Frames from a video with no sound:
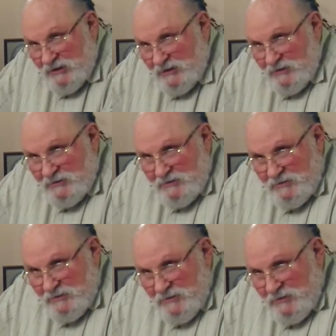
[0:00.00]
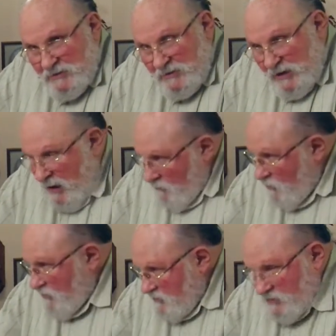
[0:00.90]
a lot, lot
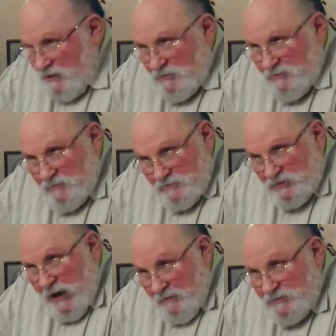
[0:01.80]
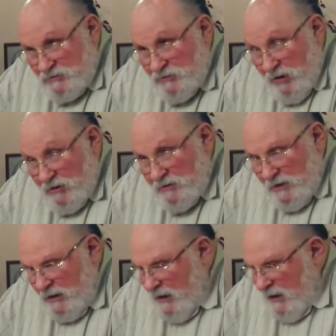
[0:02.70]
worse than Jairus's daughter.
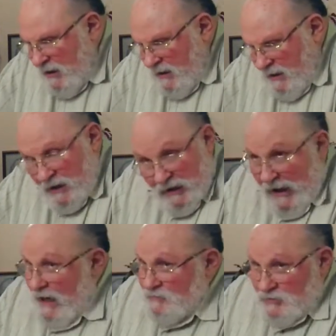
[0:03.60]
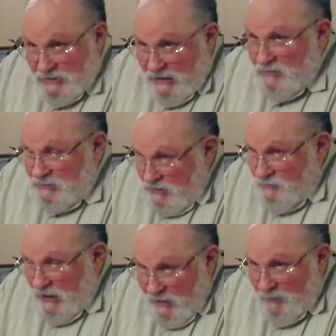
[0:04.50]
And, and then Lazarus, he is, he's
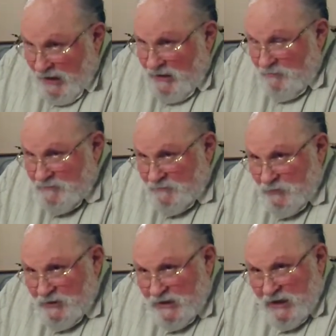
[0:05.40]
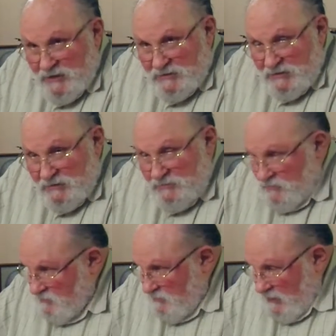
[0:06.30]
really bad. He was four days.
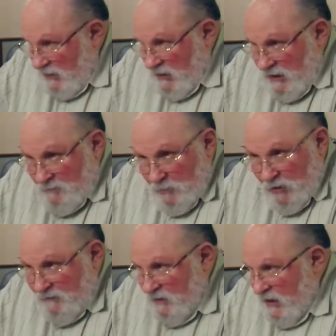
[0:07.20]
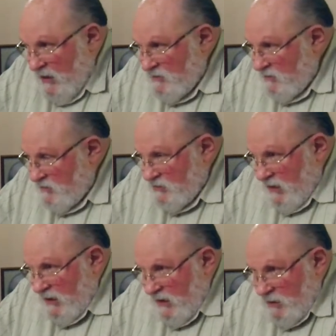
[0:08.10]
He's mortification
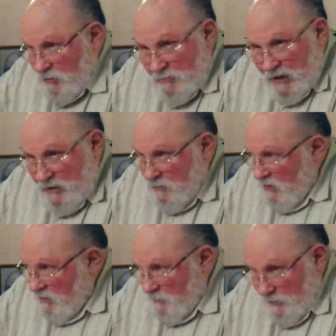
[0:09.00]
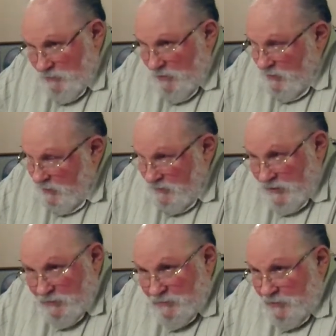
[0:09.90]
set in. Nobody wanted to be around Lent.
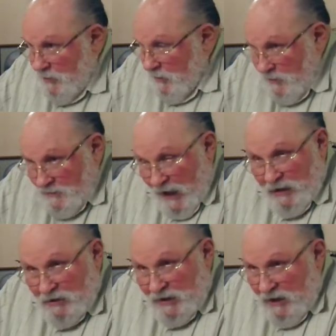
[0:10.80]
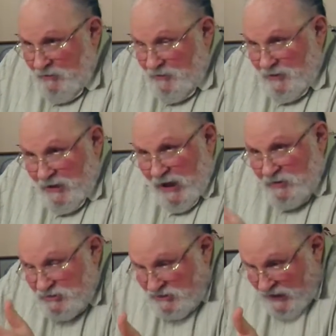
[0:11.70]
They couldn't. They could. They could. Uh, they
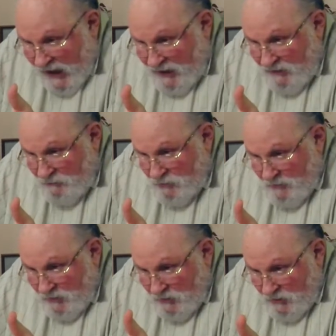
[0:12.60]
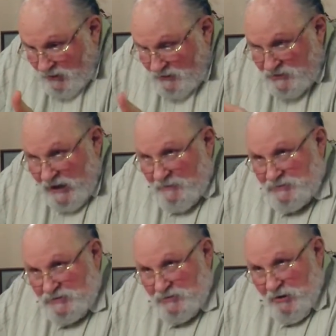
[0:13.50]
could stand in the room and look at
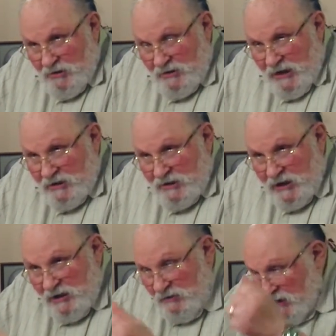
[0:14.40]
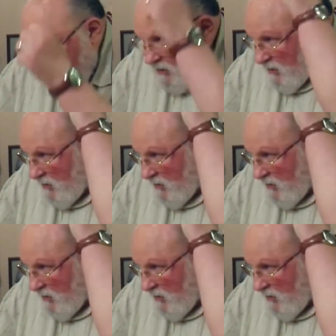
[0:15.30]
Jairus' daughter. They could carry